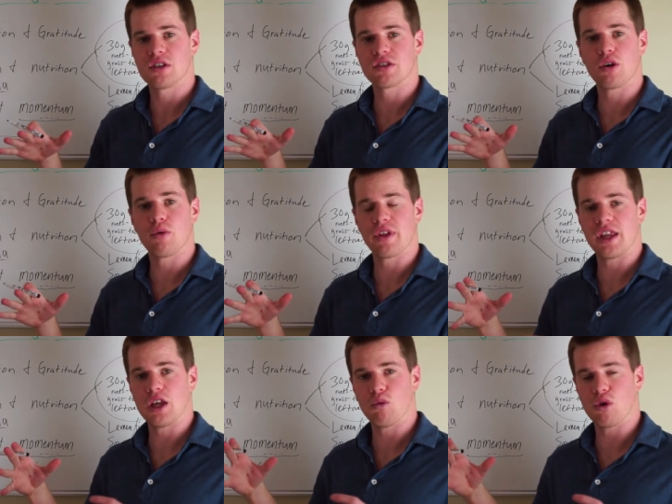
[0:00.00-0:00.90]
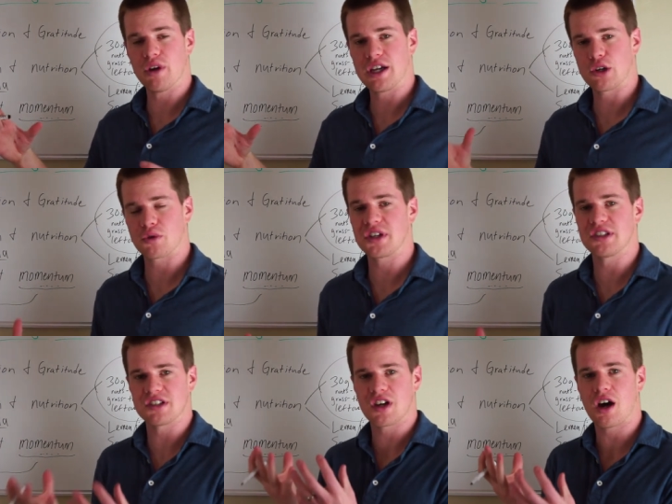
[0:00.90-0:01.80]
so that it will
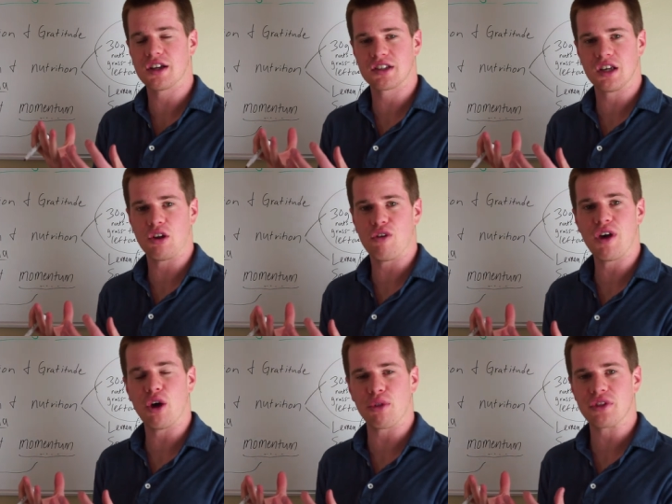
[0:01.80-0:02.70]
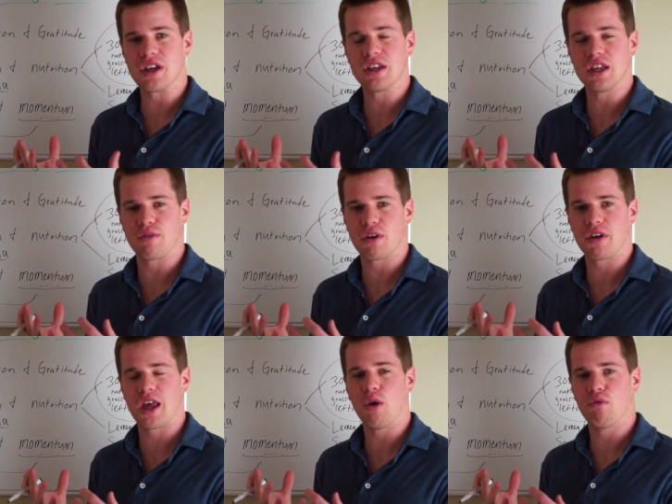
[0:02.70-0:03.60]
increase its content of L-theanine, a
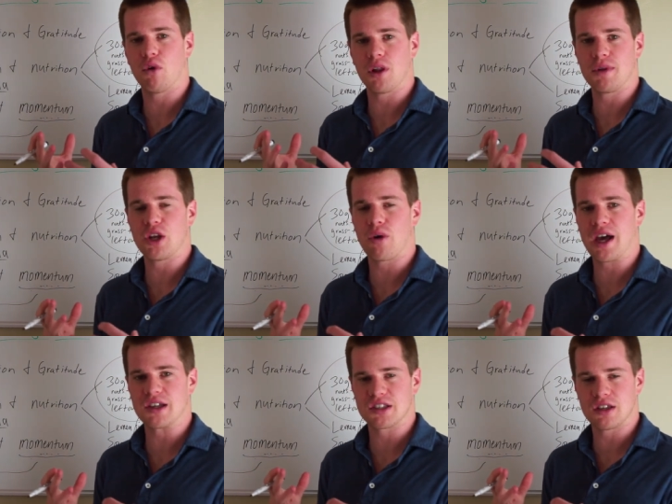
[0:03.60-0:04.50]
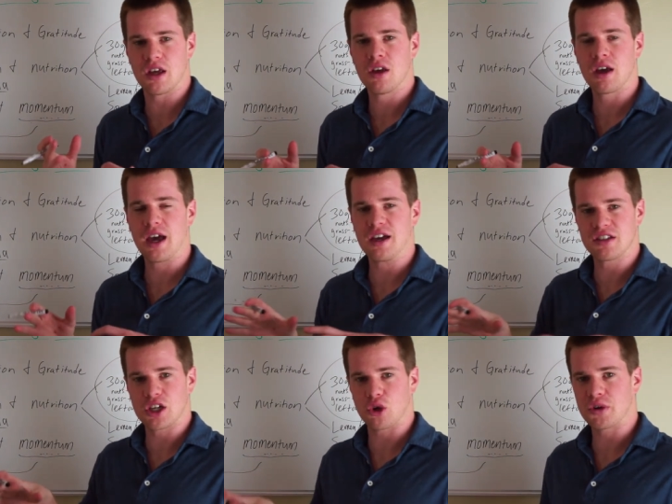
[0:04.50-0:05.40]
very helpful amino acid
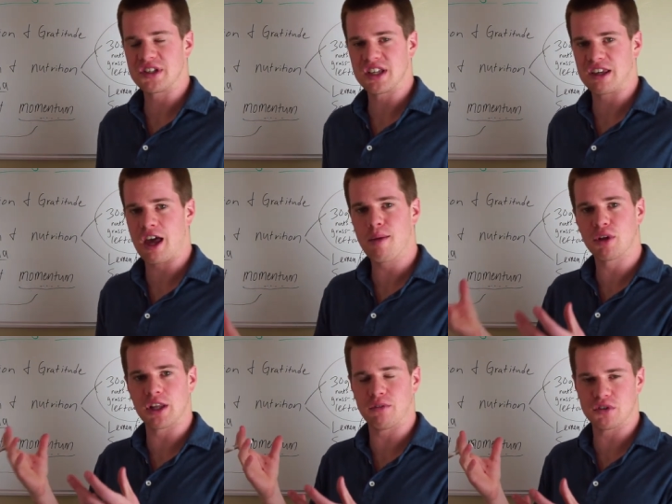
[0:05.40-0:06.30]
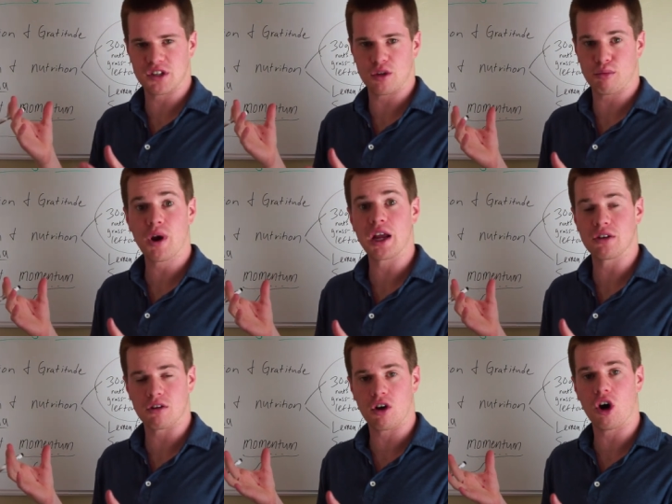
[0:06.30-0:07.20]
at increasing GABA levels in the
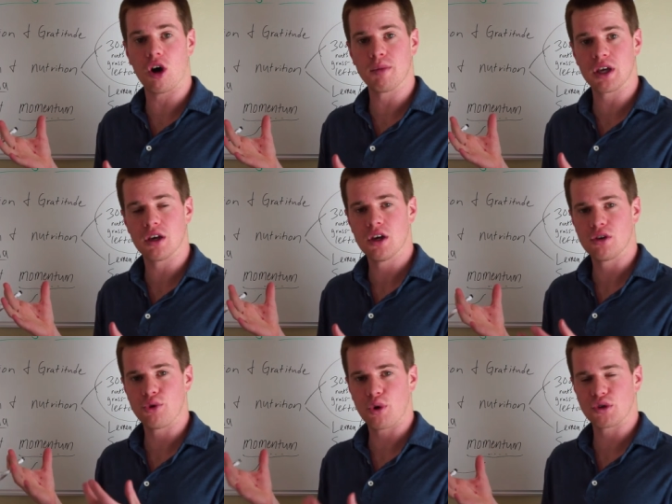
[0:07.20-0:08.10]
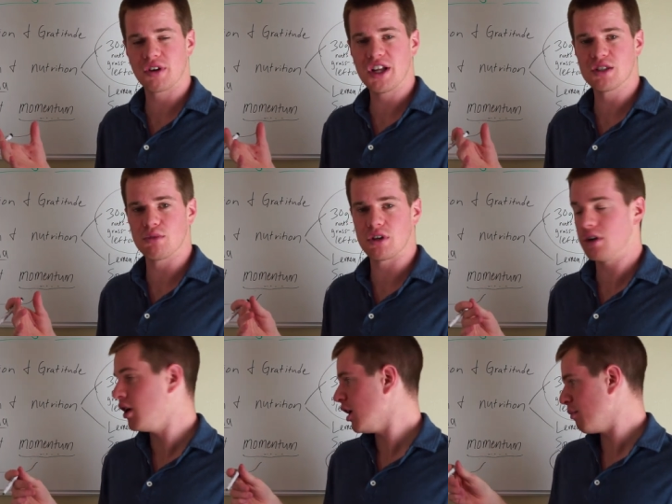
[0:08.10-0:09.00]
brain, your calming
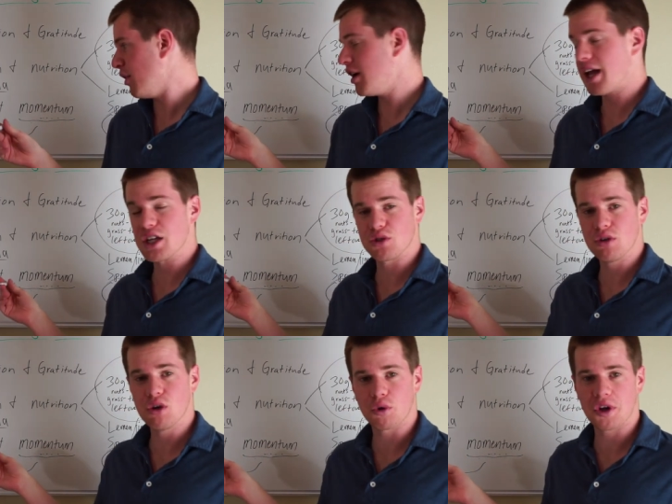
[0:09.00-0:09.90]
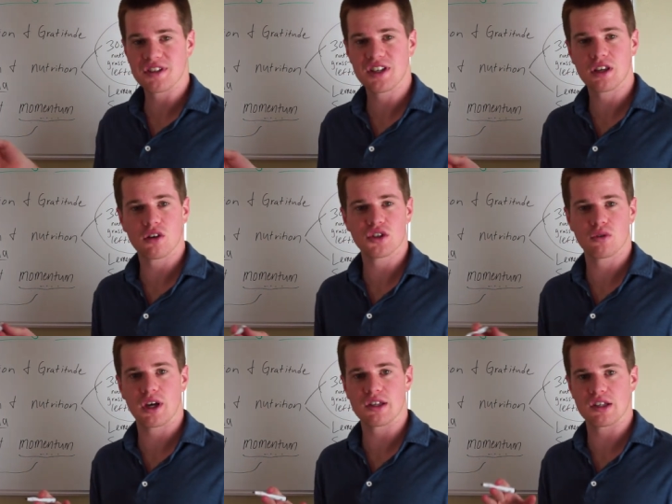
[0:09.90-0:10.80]
neurotransmitter. But as you know, green tea
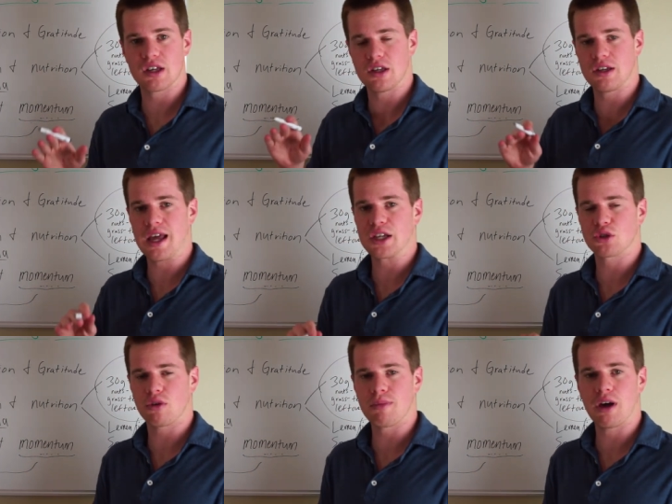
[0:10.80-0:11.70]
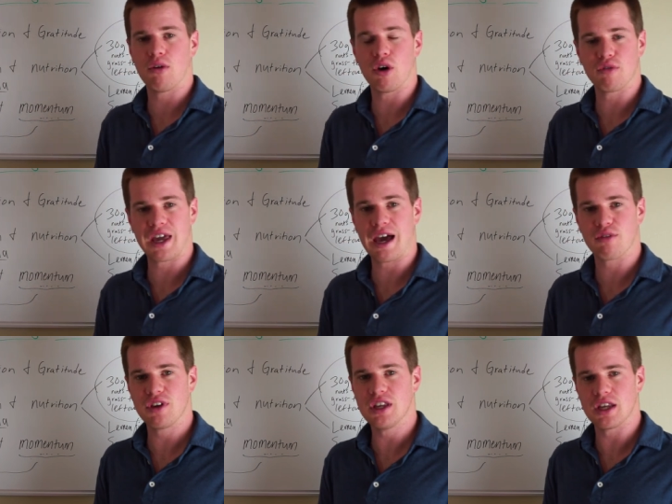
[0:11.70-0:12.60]
also has a natural amount of
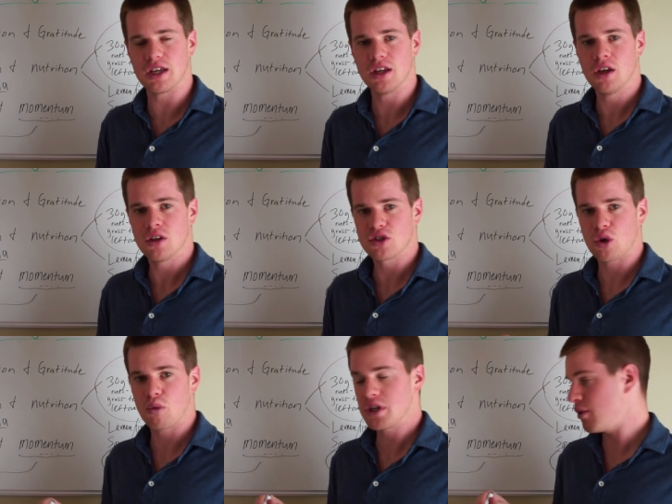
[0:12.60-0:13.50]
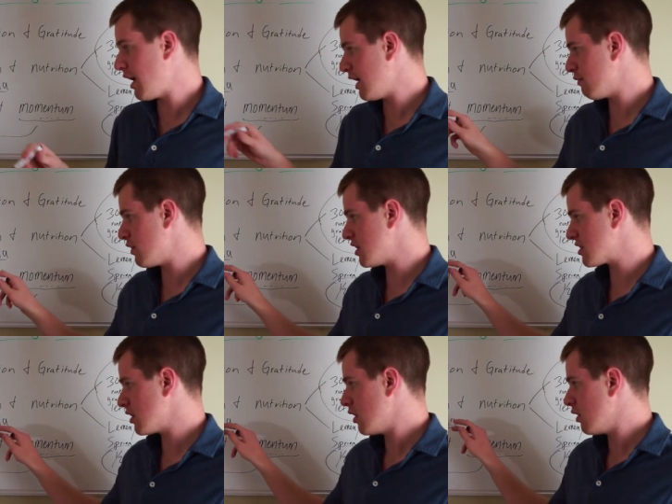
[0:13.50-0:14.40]
caffeine in it. So when you have this